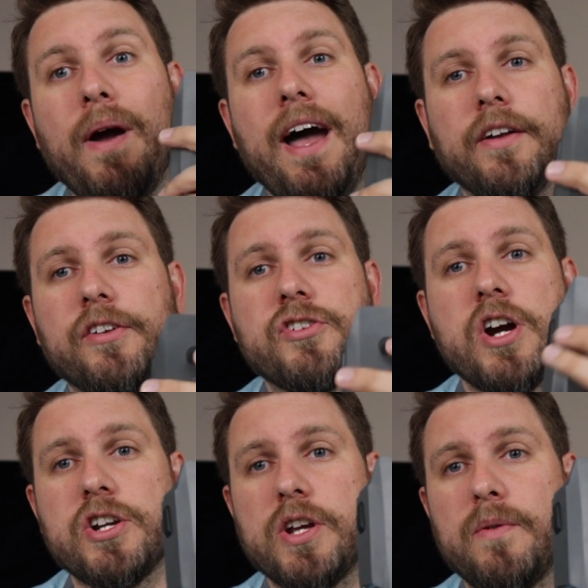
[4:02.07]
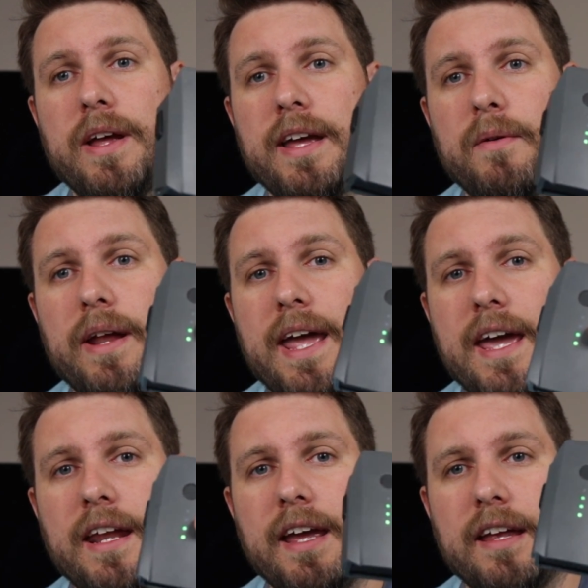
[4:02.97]
it held its charge, like when I
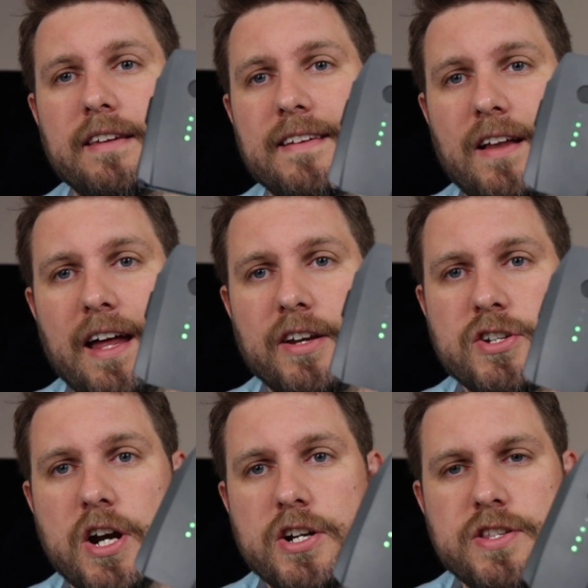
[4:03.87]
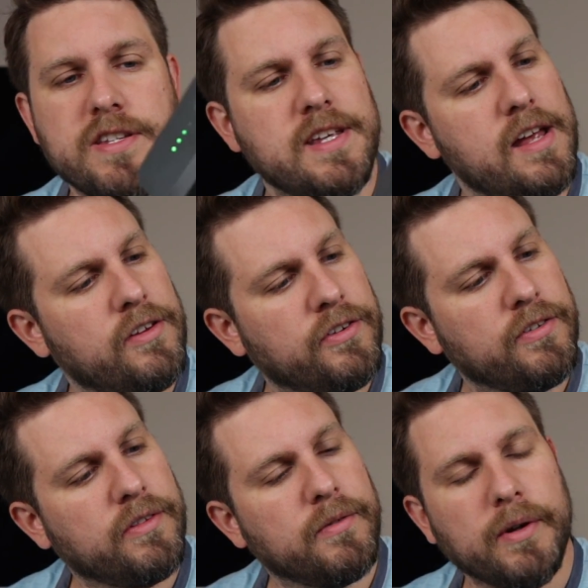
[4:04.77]
hit it, it still had a charge. This has
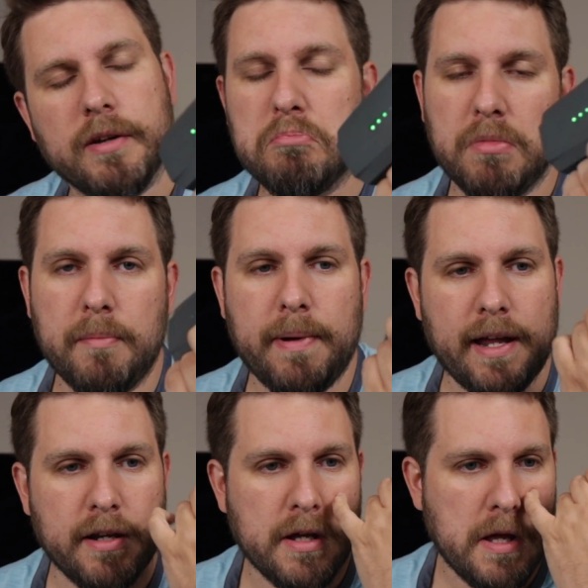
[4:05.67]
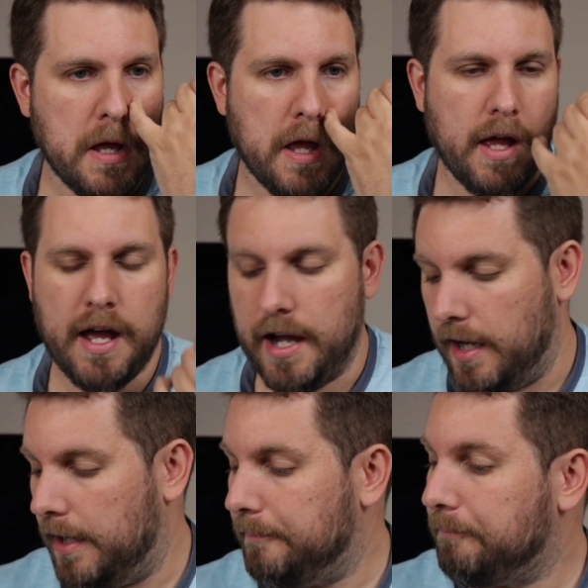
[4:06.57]
3, not bad.
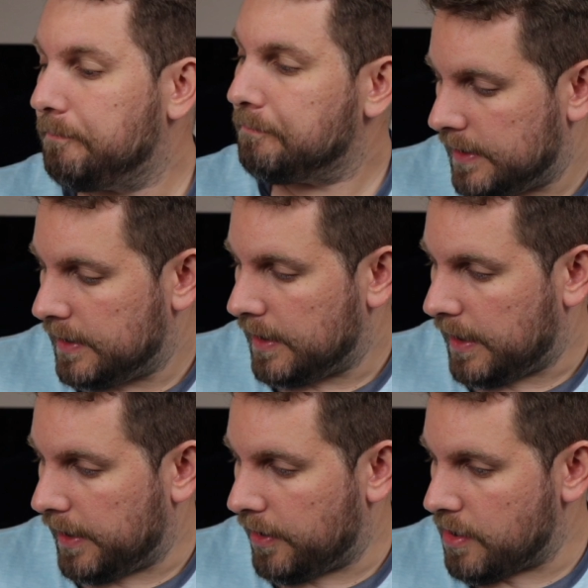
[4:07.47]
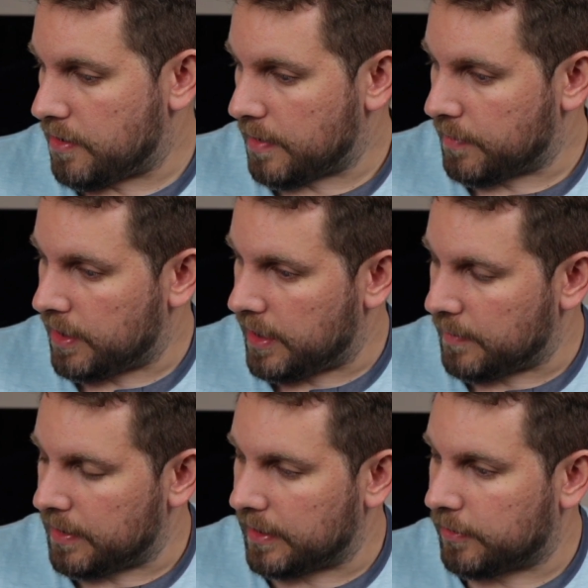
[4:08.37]
I don't know. I'm
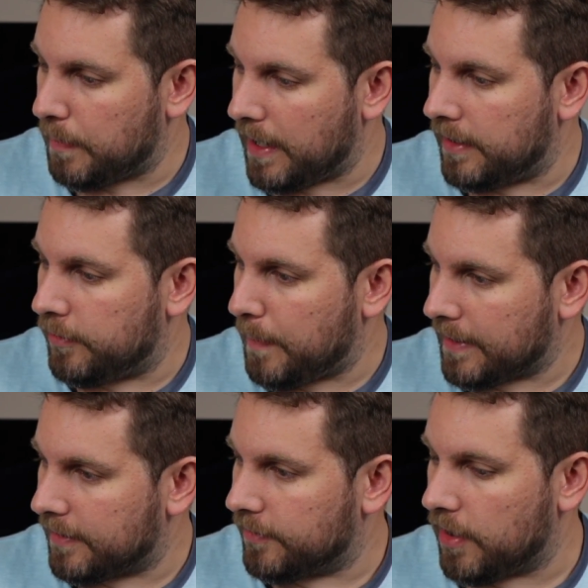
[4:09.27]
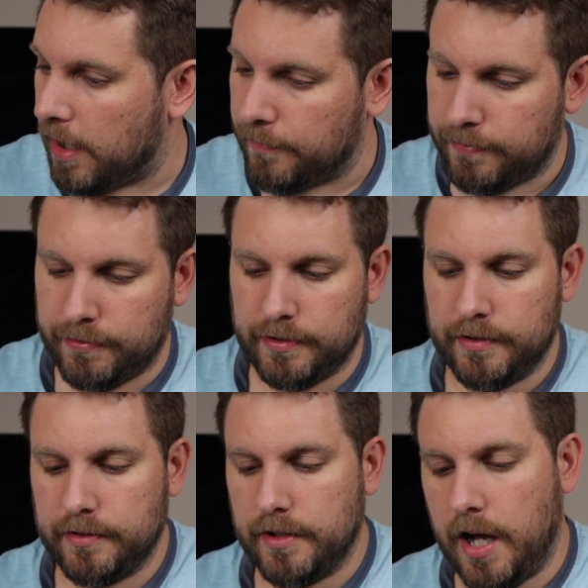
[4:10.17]
gonna inspect this
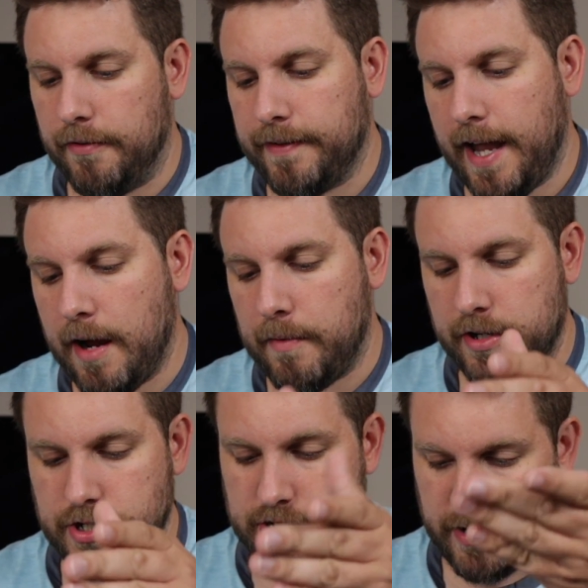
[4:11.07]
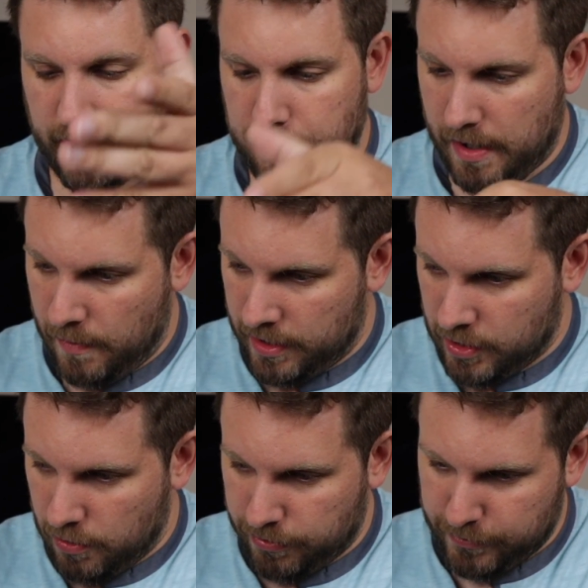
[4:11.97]
off camera just because I want to
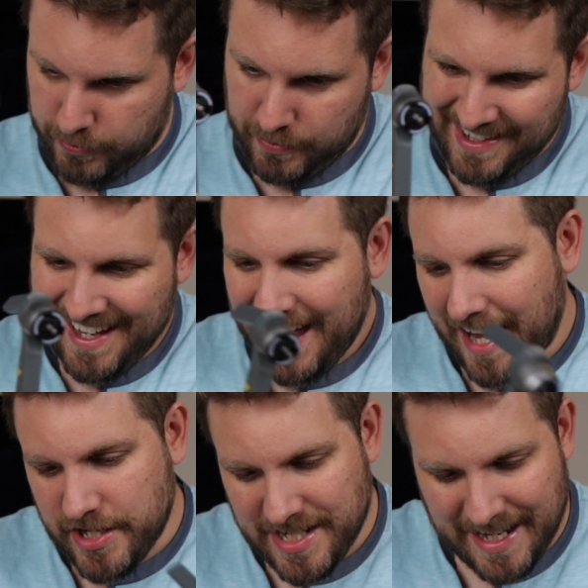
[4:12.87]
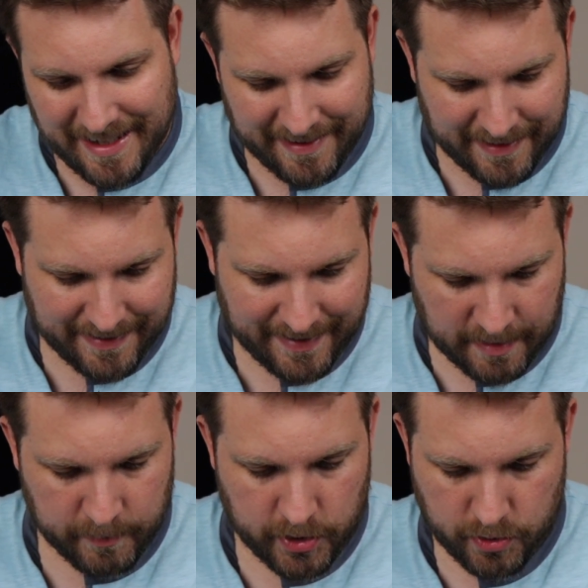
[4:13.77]
go through. It doesn't
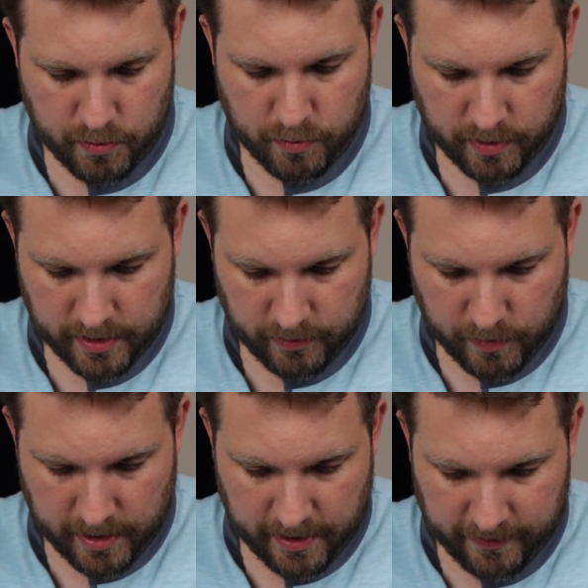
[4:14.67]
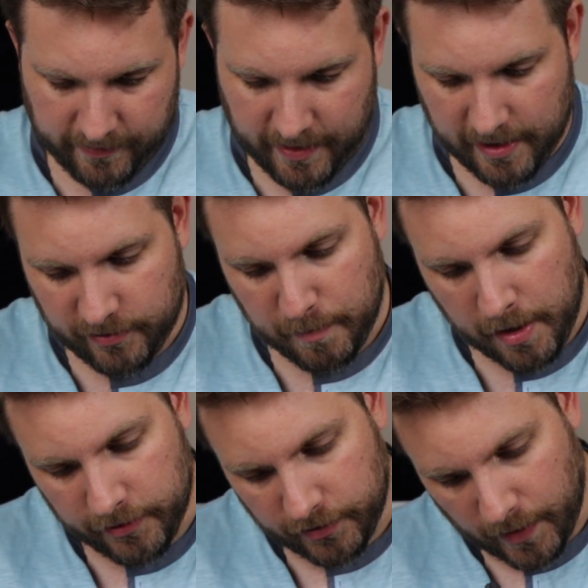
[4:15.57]
seem new, is what it is. It's got
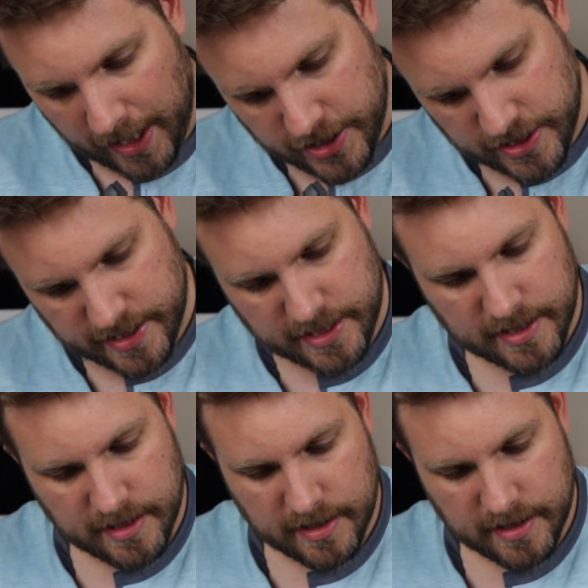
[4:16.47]
small scratches,